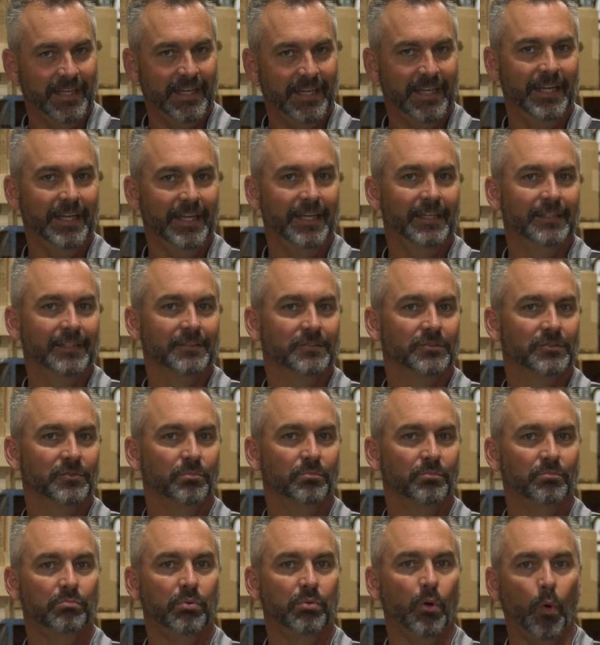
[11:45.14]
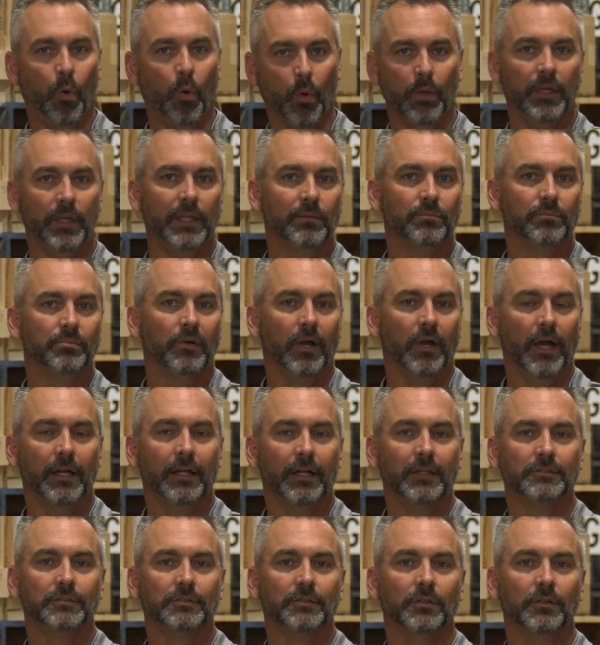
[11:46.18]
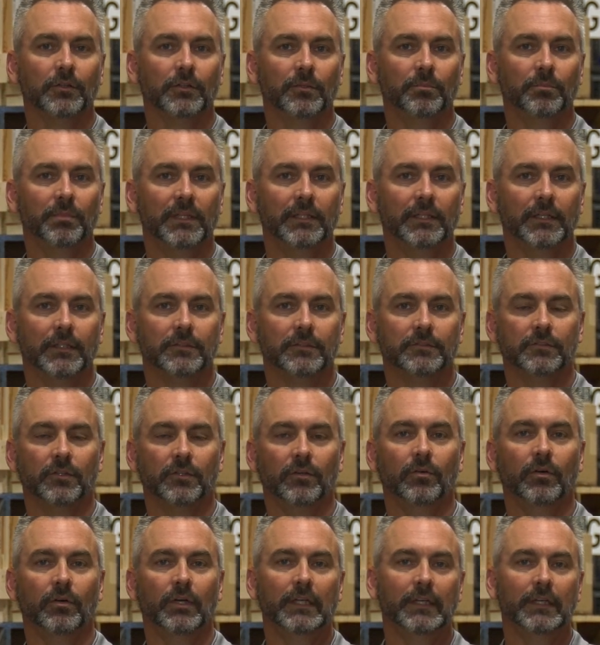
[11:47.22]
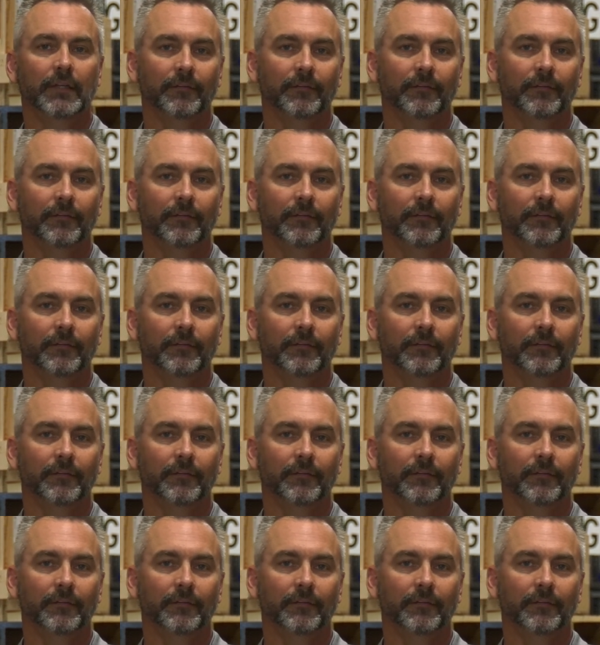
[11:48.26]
and supporting products are going to be there, so